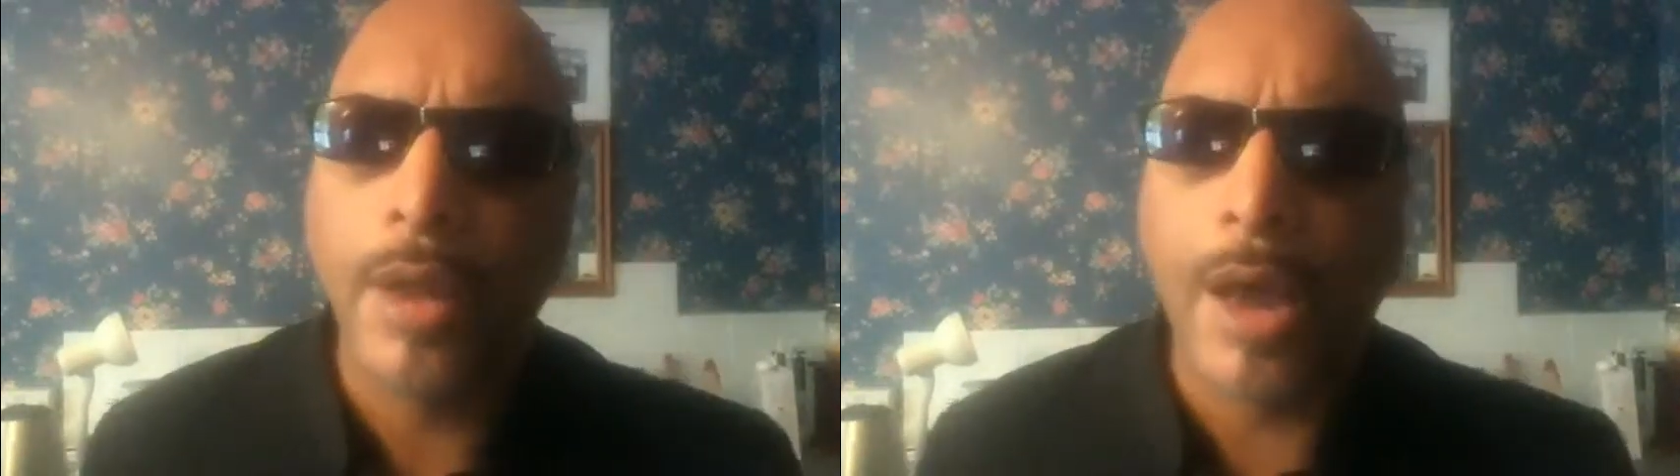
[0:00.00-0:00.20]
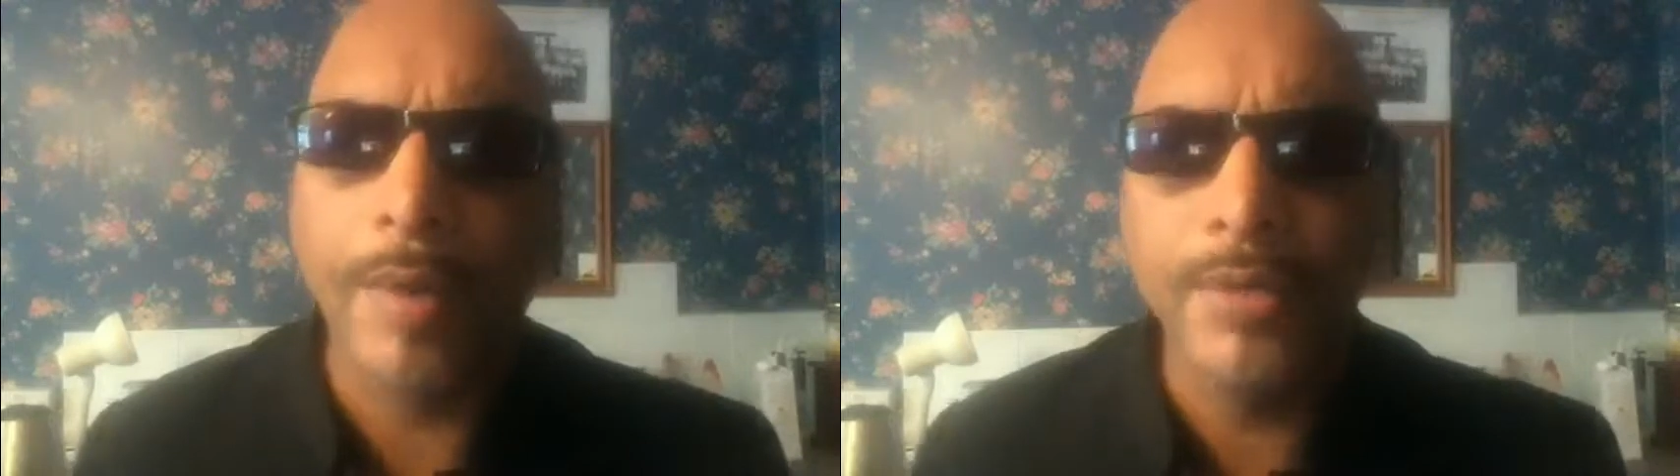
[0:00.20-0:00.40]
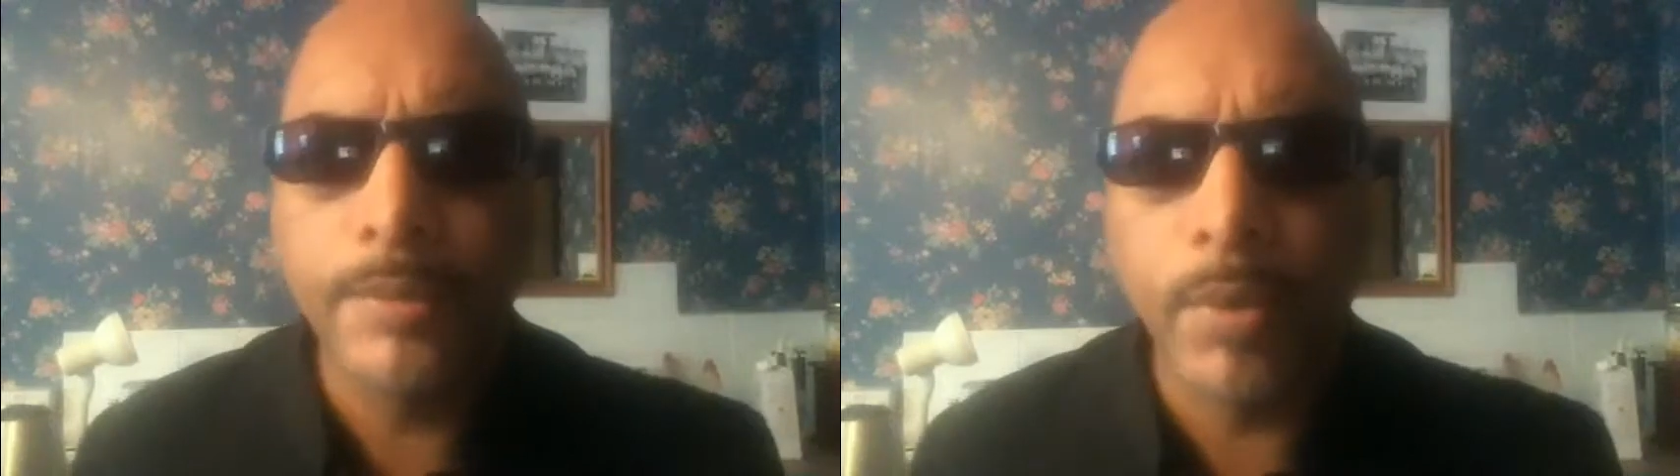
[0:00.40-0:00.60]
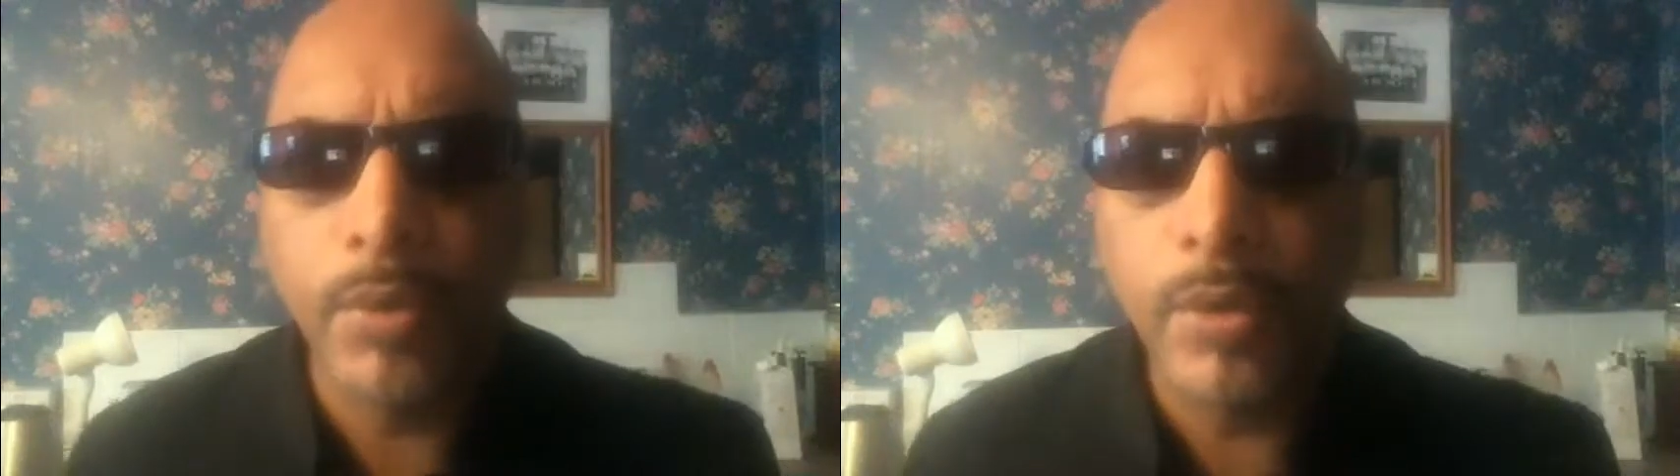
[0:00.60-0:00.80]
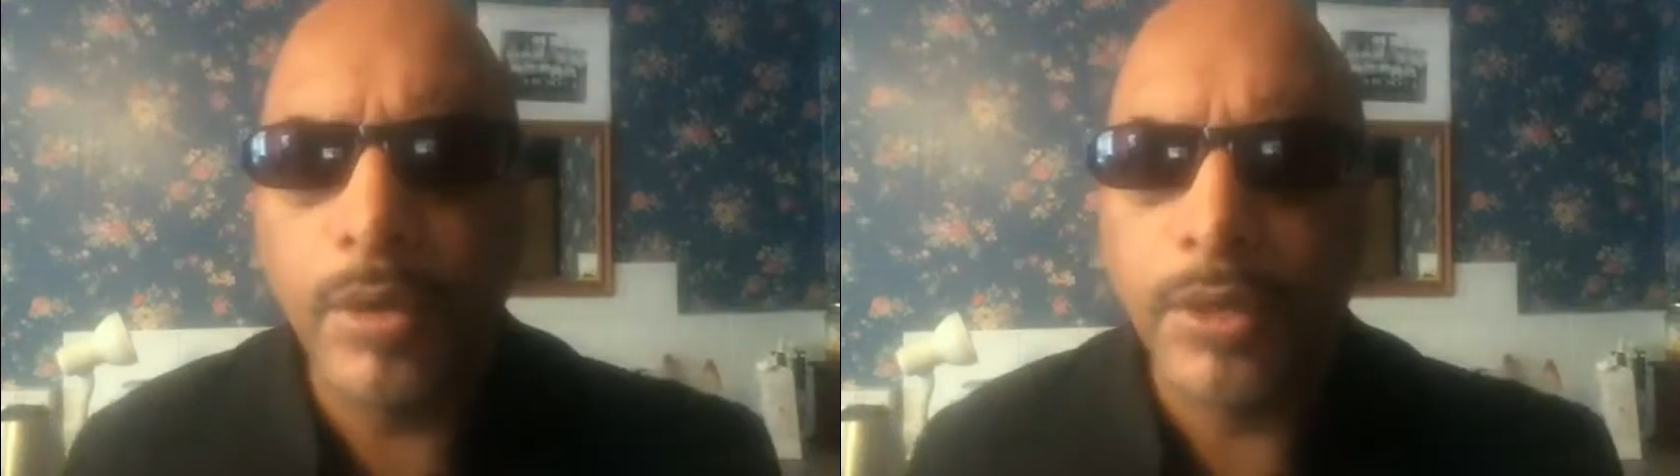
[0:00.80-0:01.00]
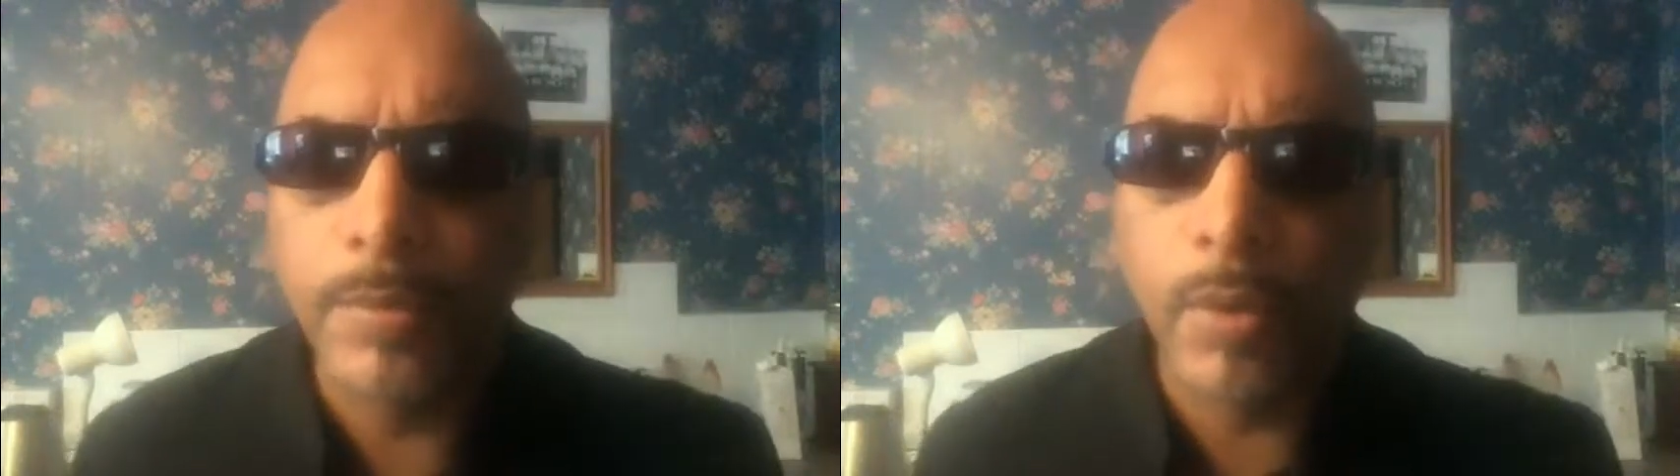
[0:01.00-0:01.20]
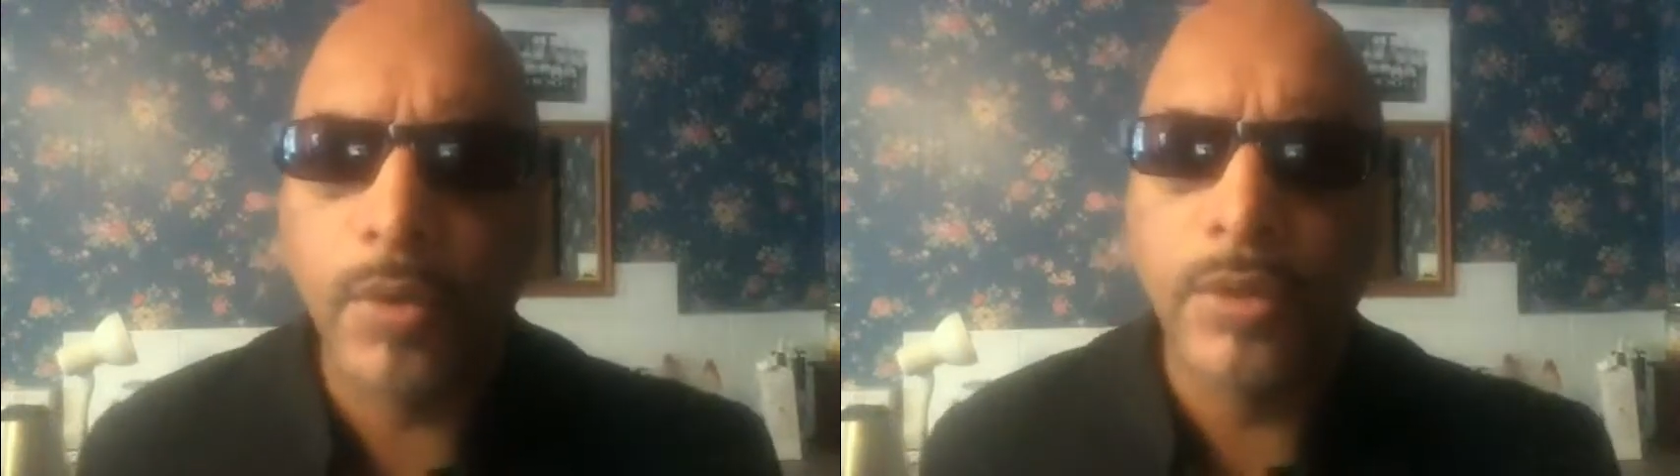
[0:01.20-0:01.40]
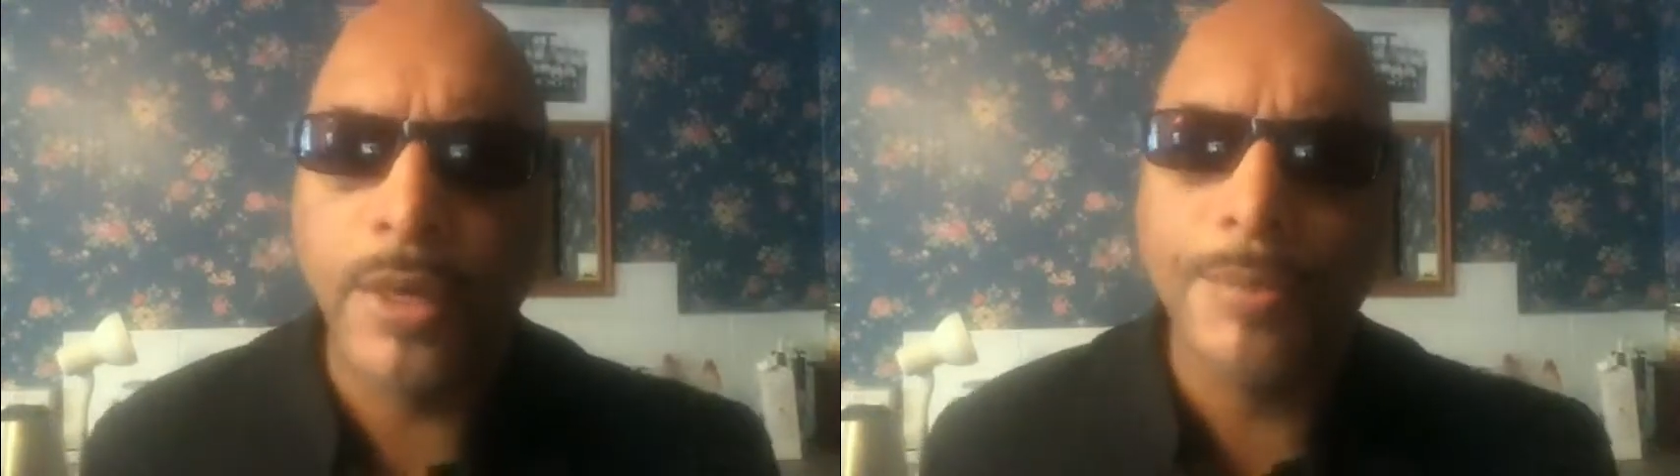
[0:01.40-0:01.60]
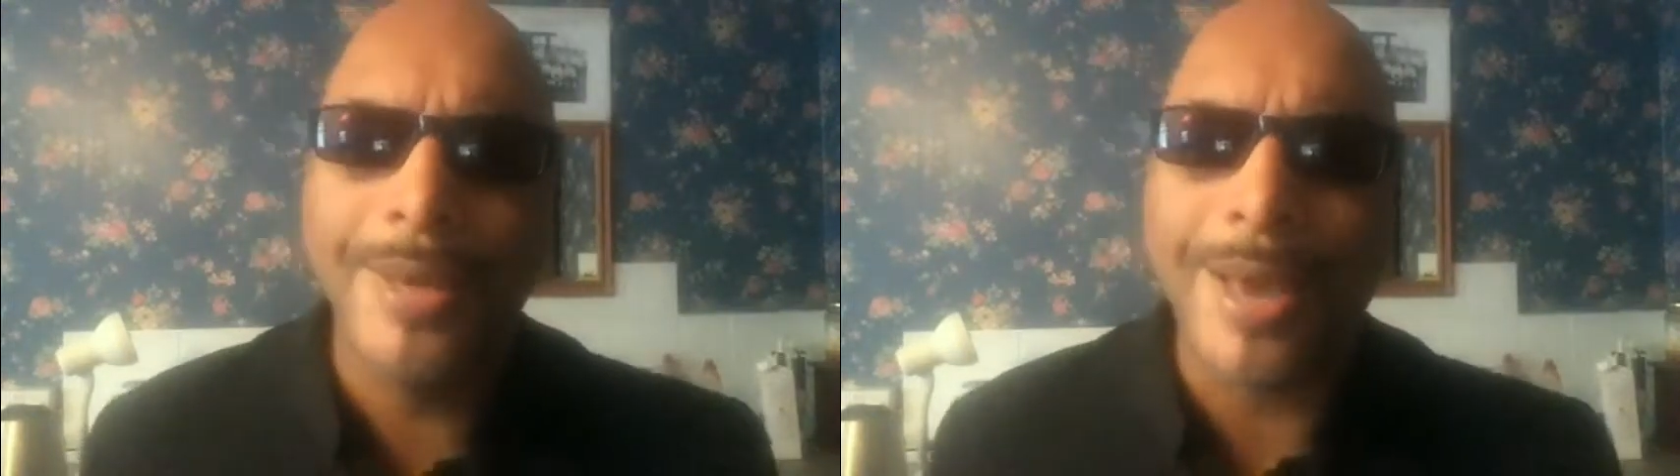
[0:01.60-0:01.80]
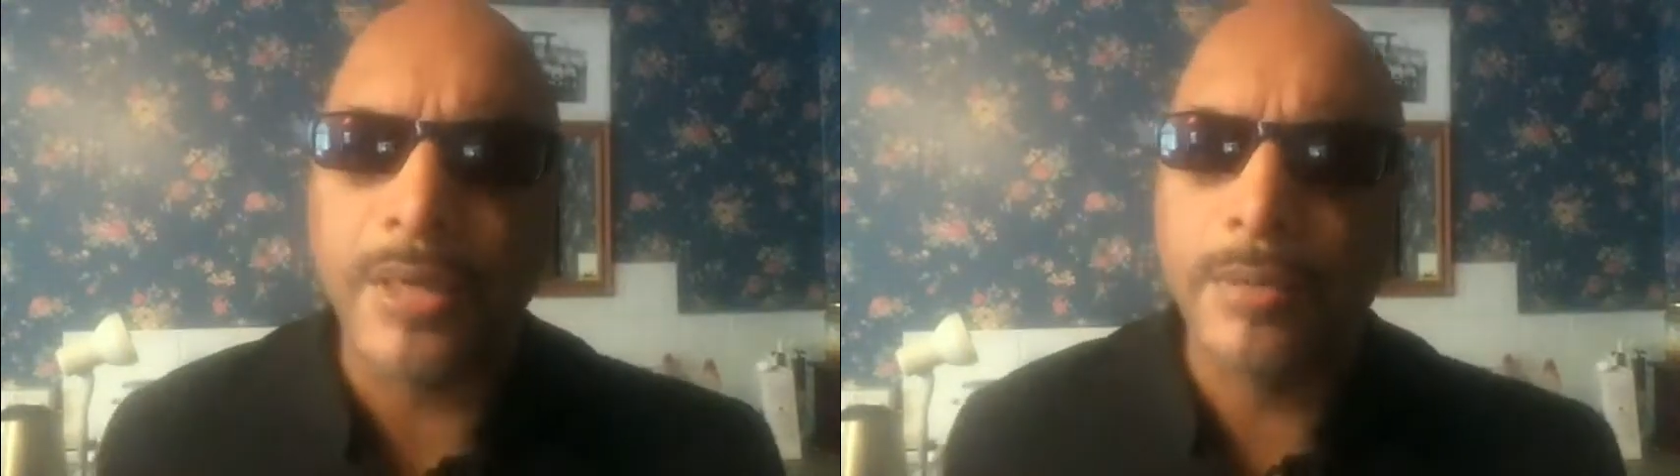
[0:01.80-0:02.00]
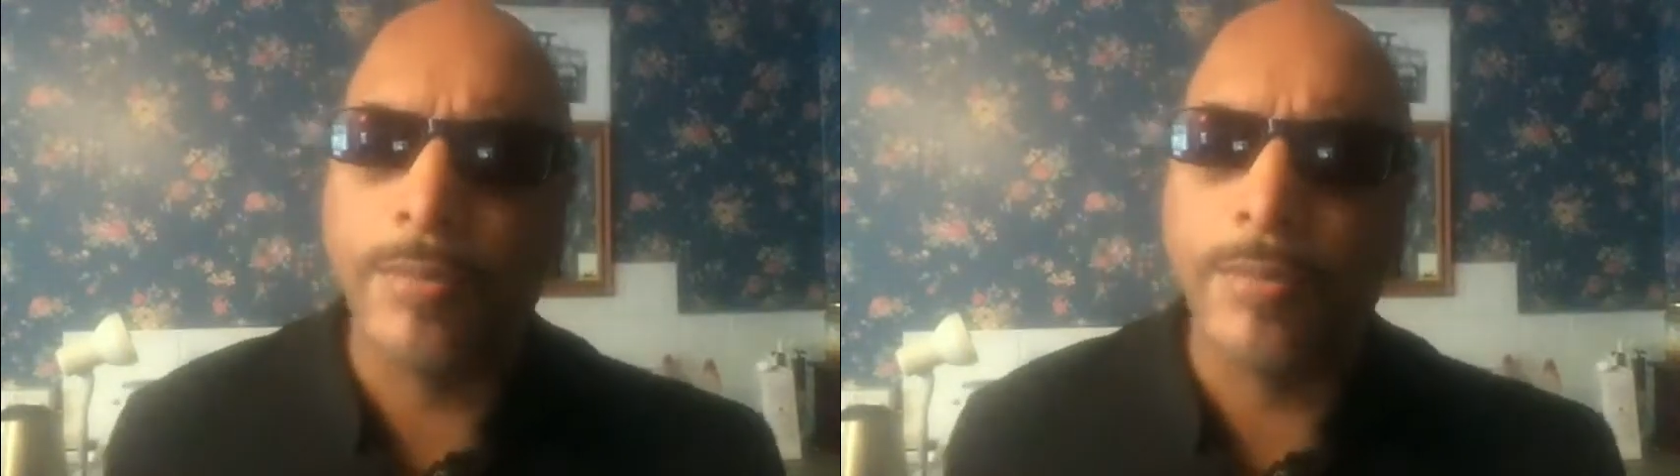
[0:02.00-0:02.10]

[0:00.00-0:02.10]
I haven't spoke to him, spoken to him yet,